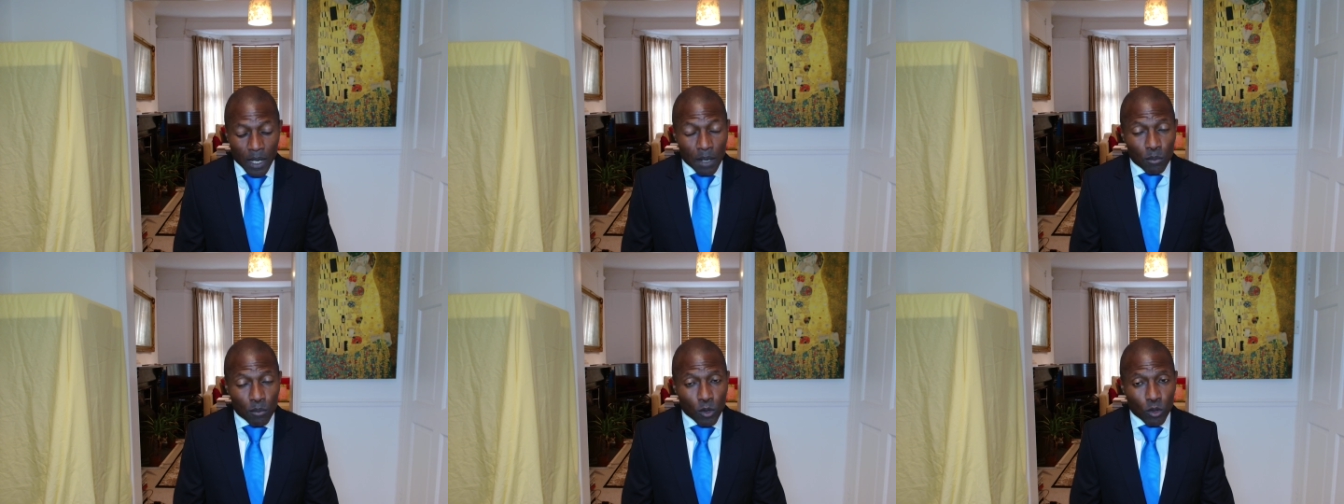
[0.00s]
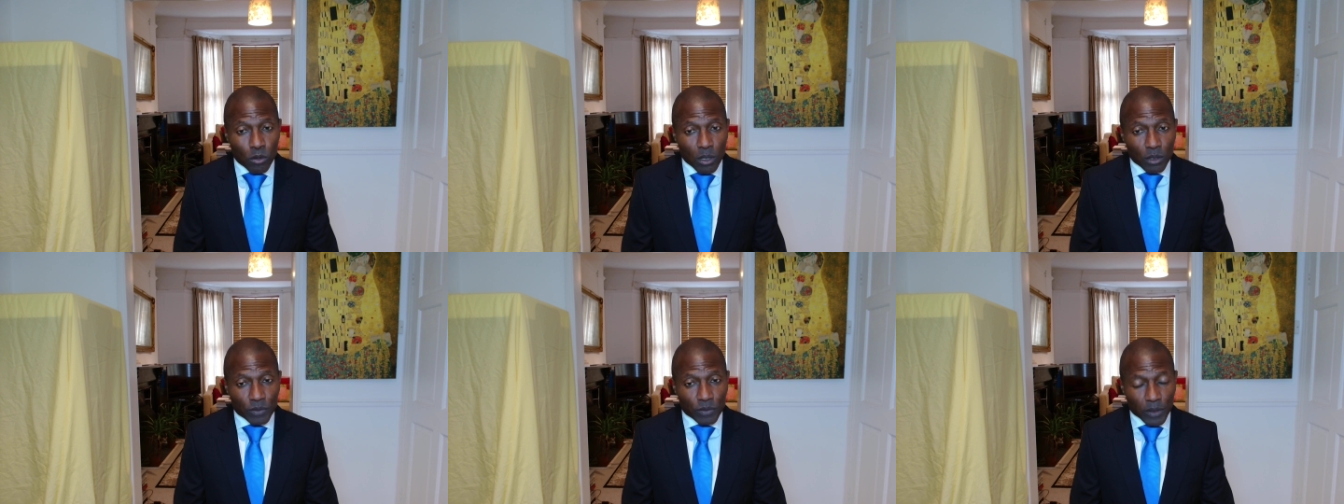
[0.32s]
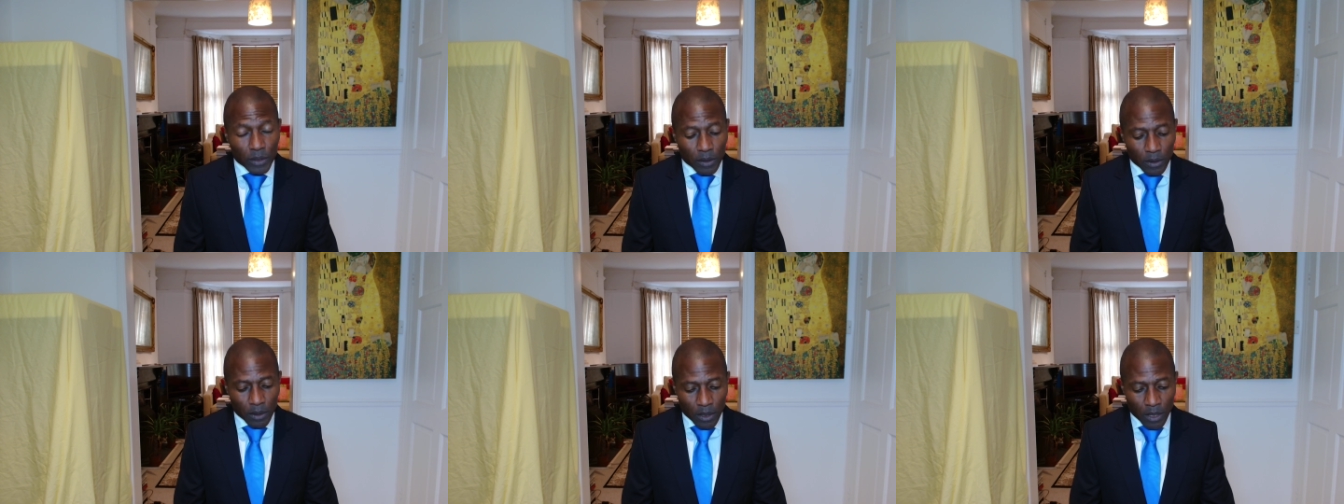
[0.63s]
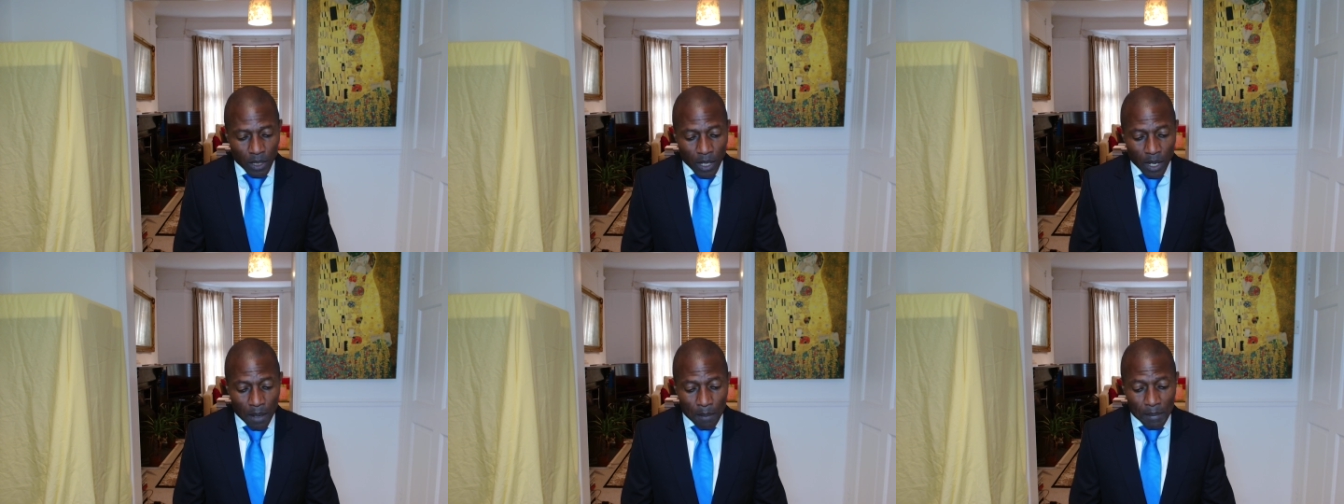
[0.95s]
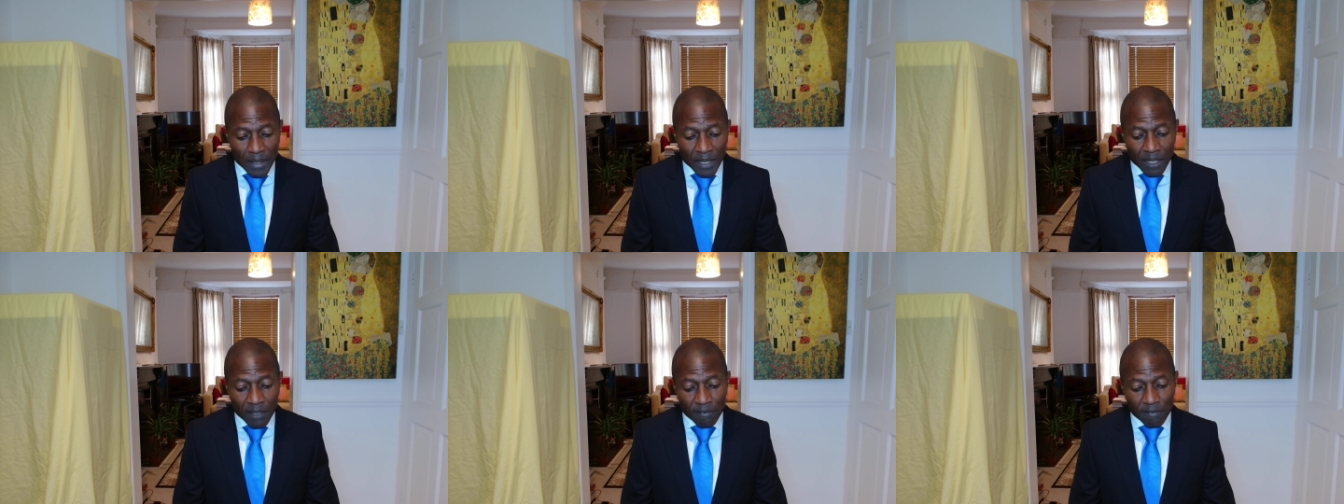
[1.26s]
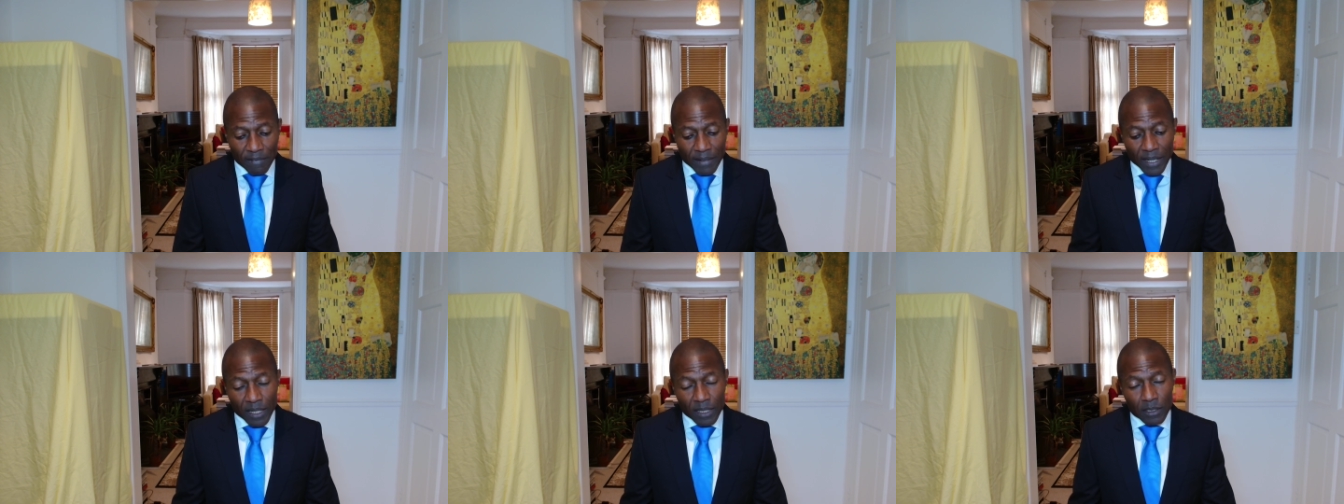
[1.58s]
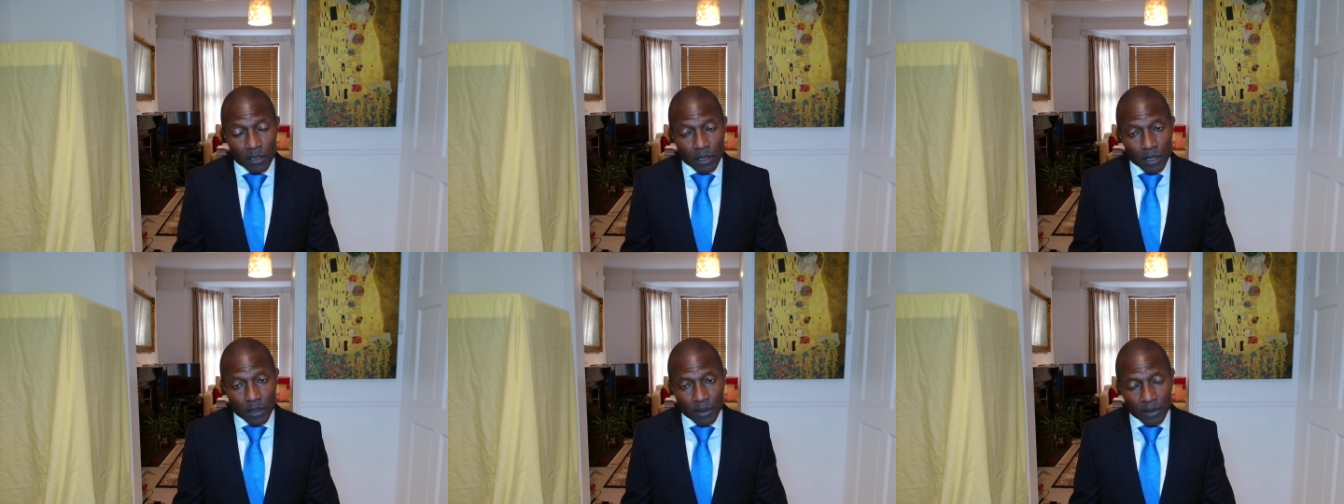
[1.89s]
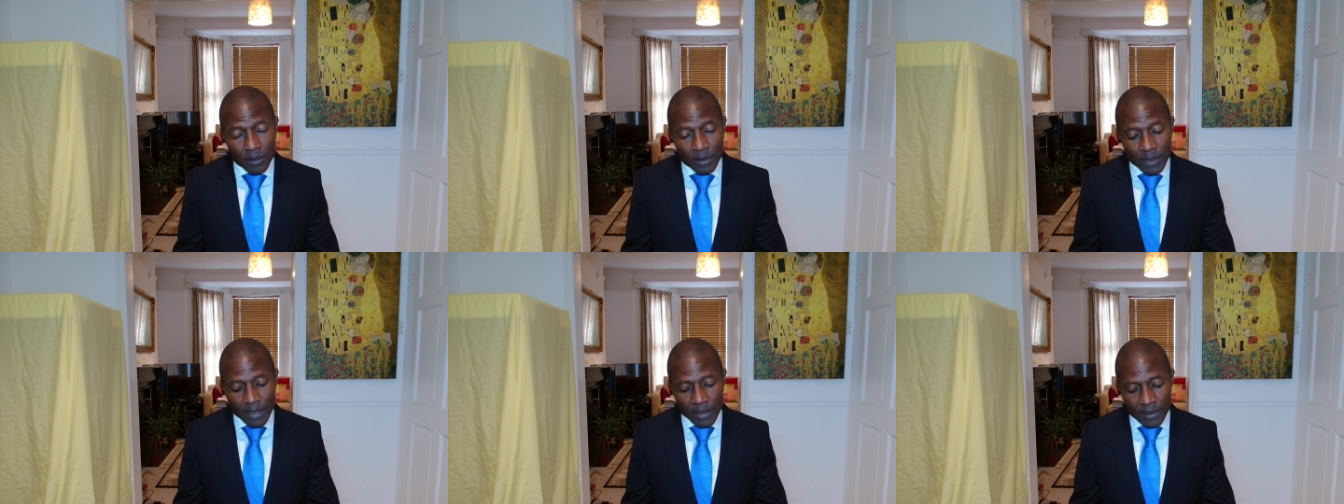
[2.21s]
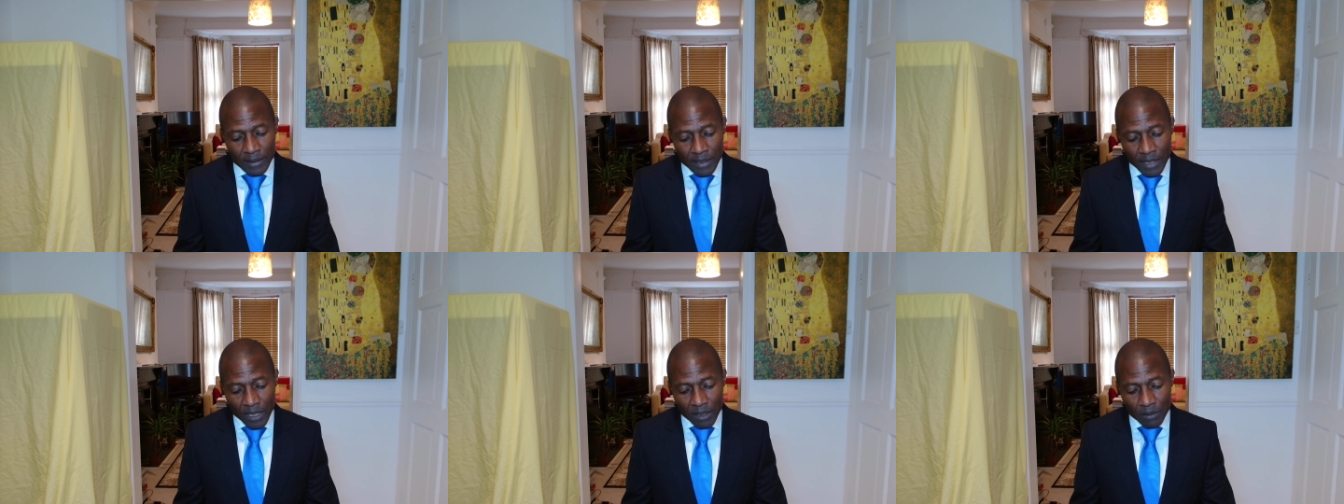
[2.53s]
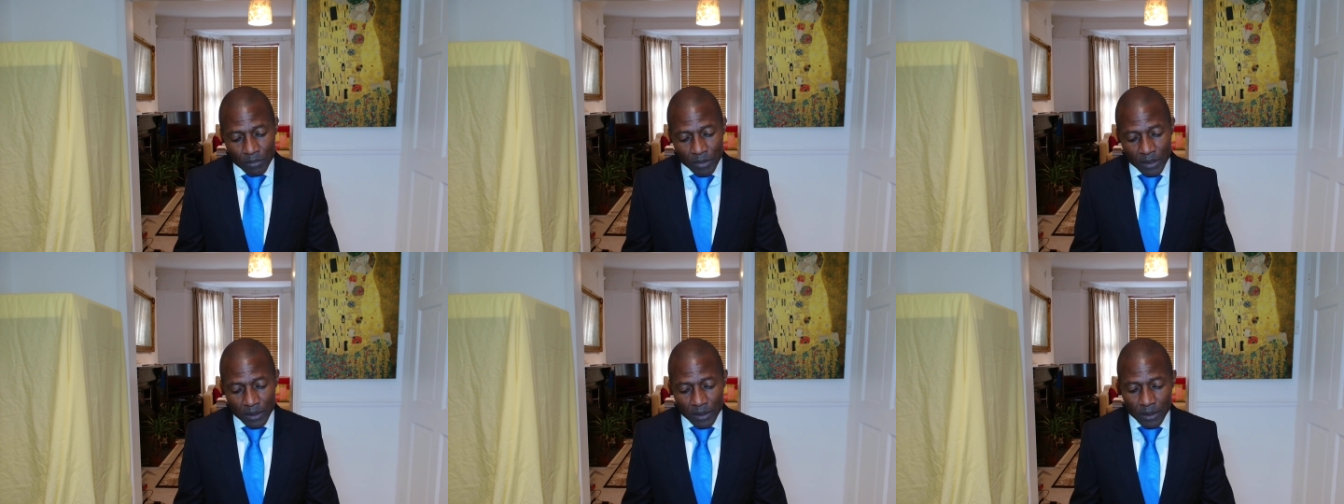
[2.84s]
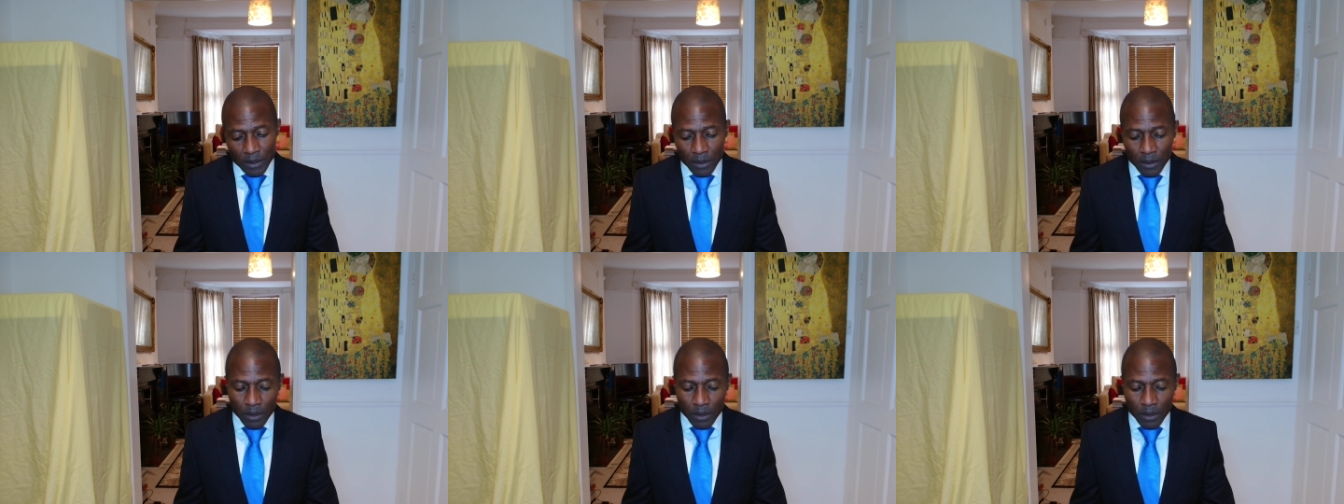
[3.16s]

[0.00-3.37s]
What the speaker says: Moreover, being a file not on the indictment,